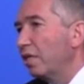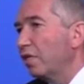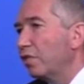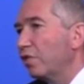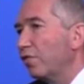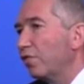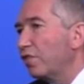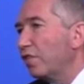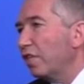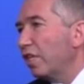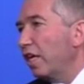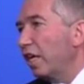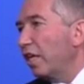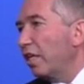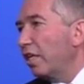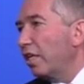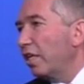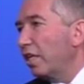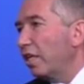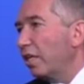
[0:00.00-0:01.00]

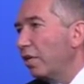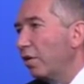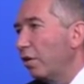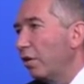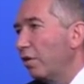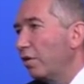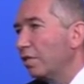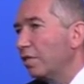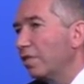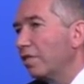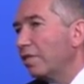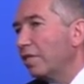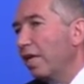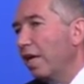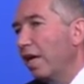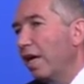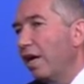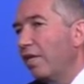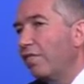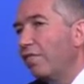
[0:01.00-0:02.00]
Sophisticated technologies
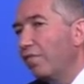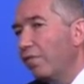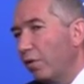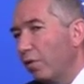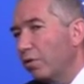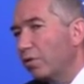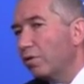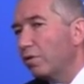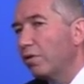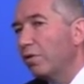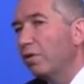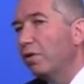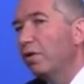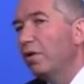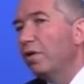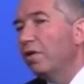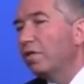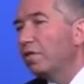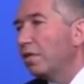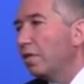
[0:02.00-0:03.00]
they have also
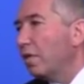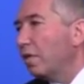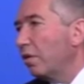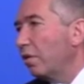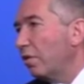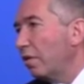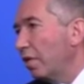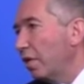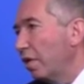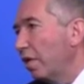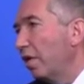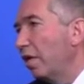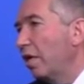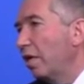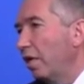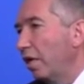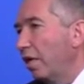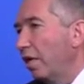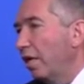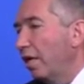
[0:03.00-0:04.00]
security
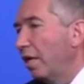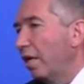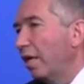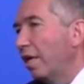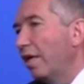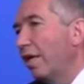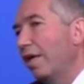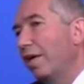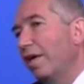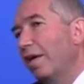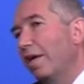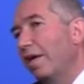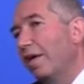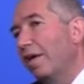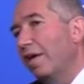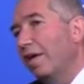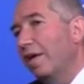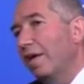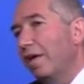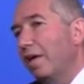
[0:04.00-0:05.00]

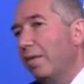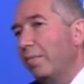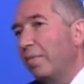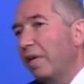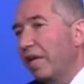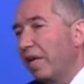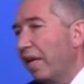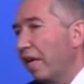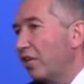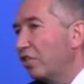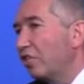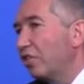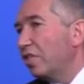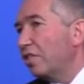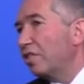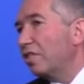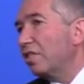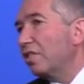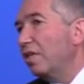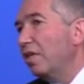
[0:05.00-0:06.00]

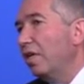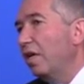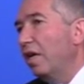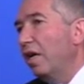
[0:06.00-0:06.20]
Implications,